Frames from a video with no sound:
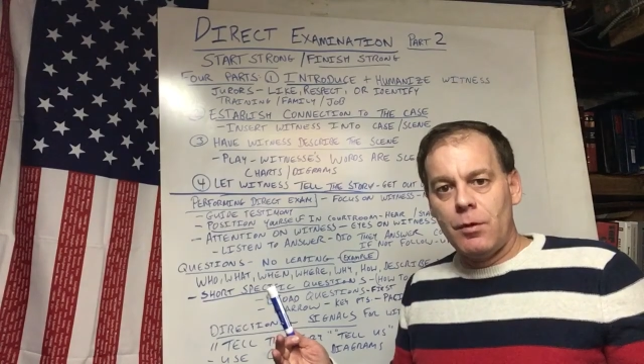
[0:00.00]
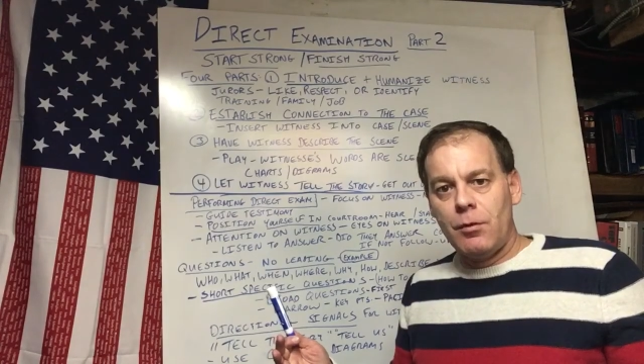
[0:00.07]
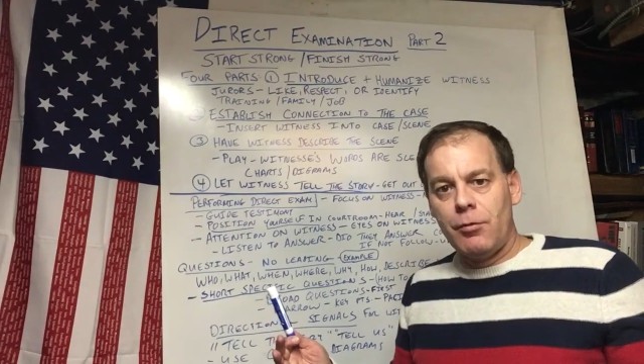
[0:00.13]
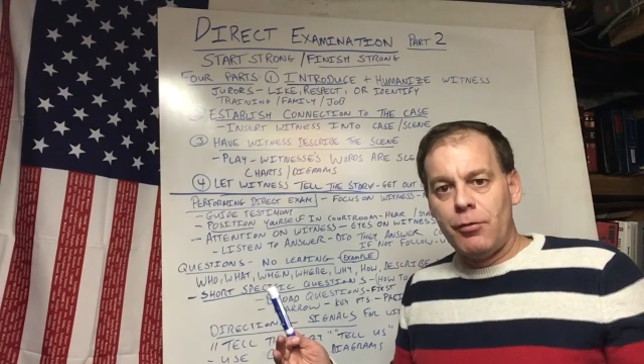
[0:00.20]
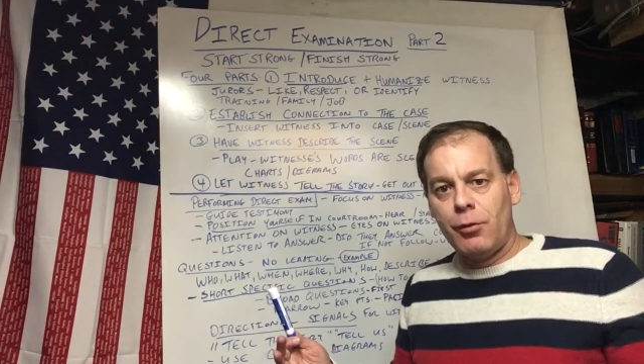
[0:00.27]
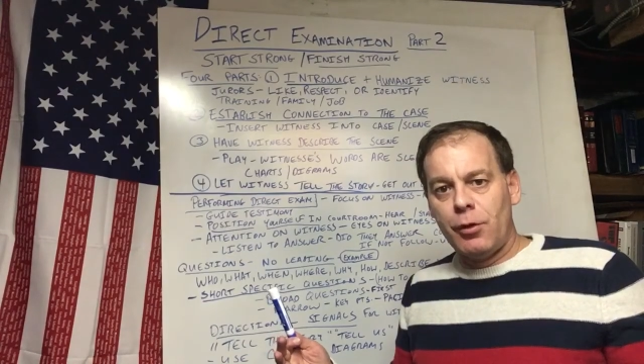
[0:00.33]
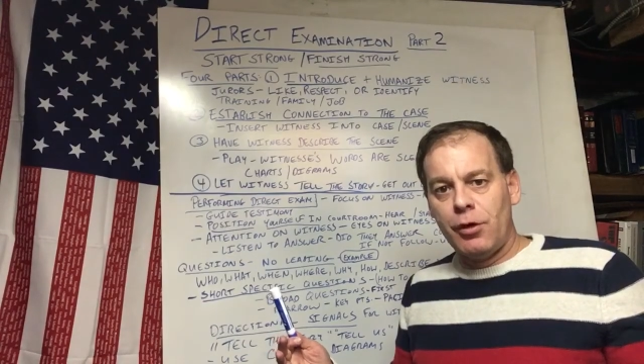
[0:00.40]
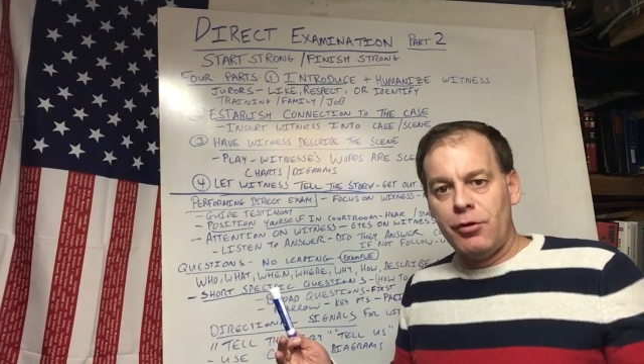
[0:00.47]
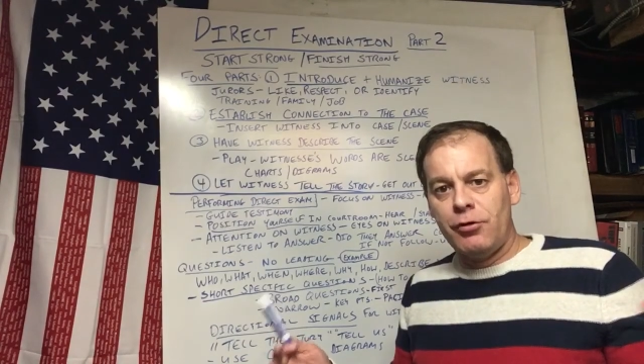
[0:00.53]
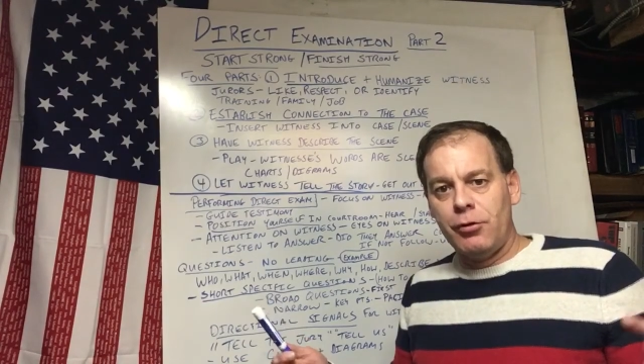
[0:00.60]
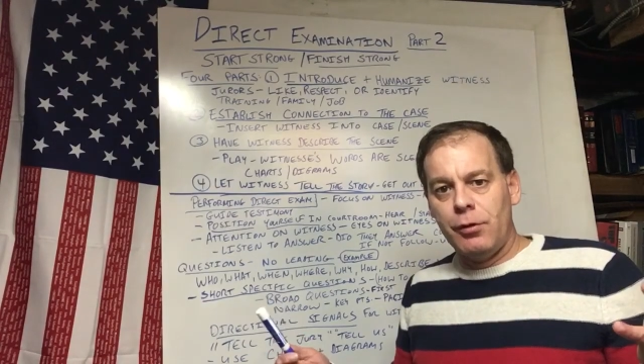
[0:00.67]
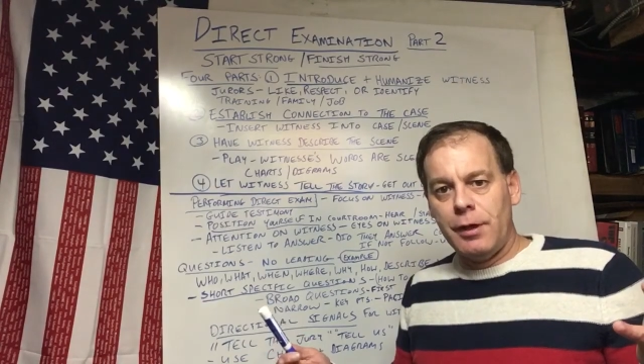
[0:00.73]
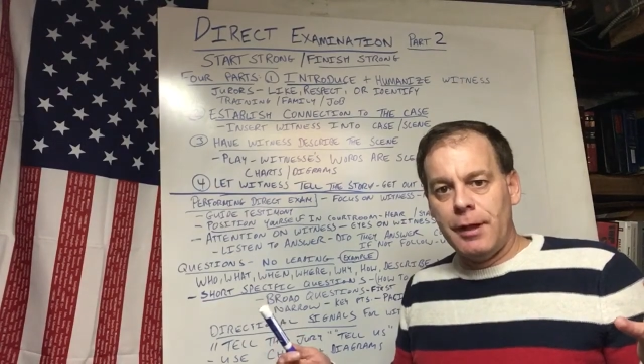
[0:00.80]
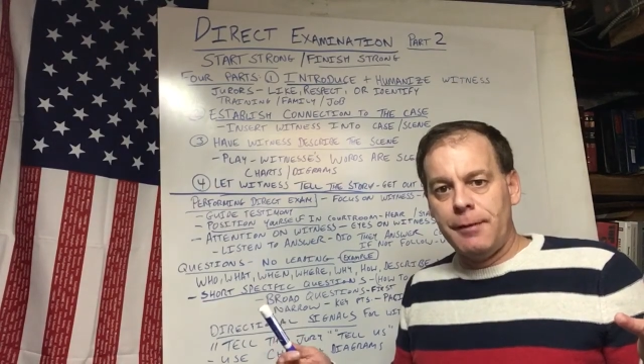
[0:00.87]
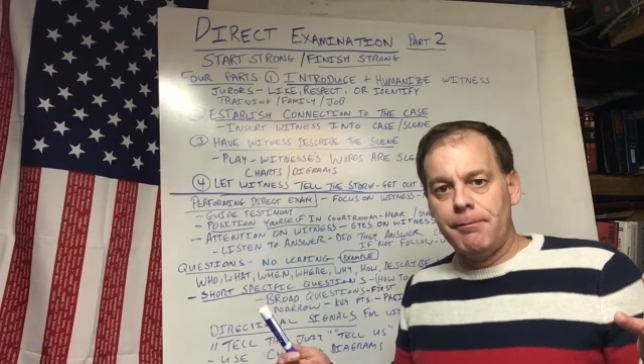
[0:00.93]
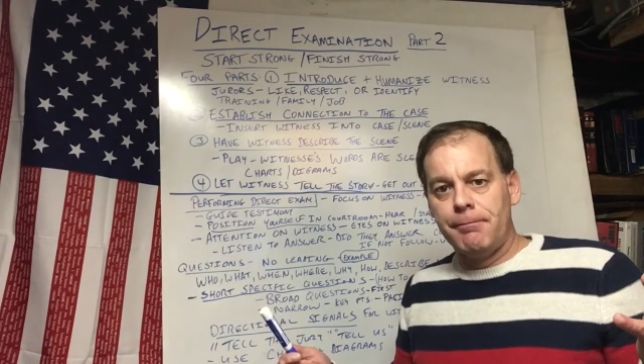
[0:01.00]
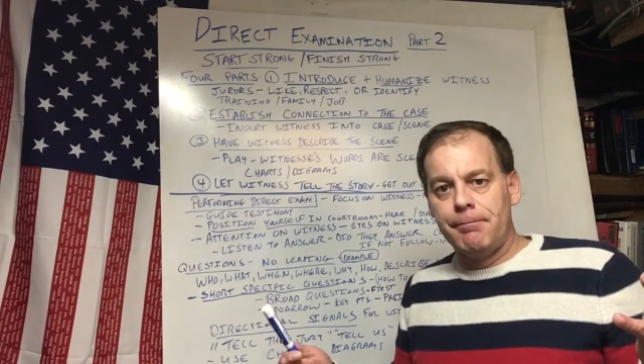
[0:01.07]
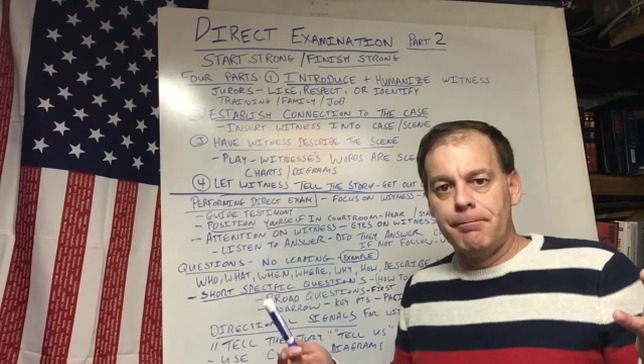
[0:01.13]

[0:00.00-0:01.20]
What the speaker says: for a shooting?